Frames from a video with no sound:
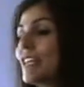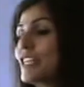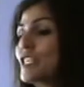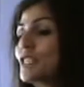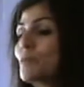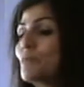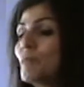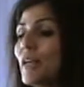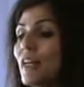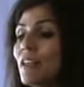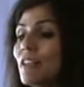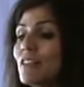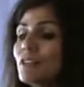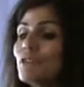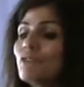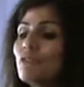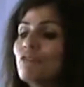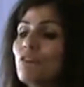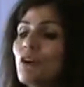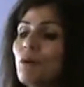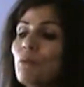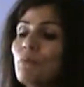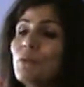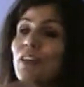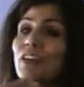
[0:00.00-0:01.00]
expelled
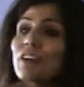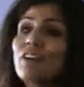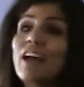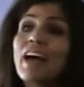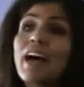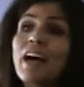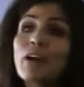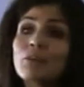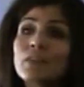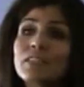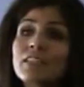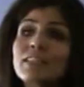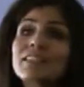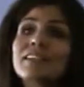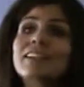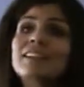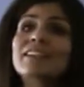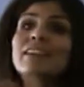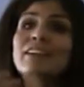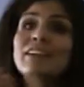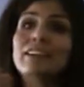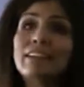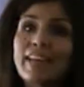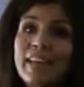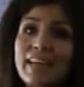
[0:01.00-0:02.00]
from their houses and
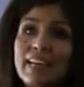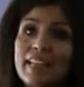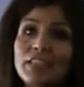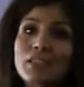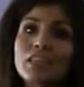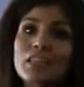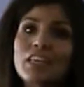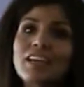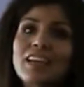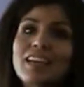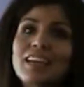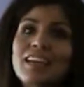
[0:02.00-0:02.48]
their land